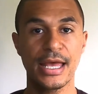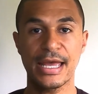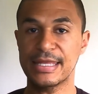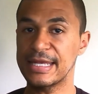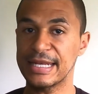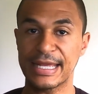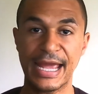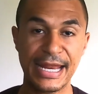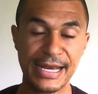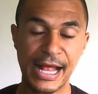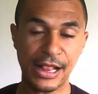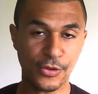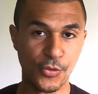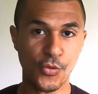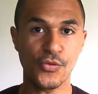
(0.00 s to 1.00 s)
And yet again,
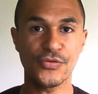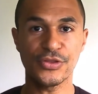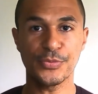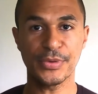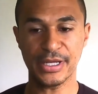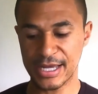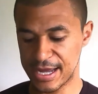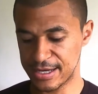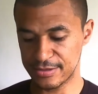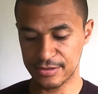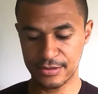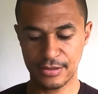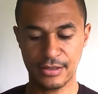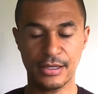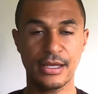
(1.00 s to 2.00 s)
I'll go over them again.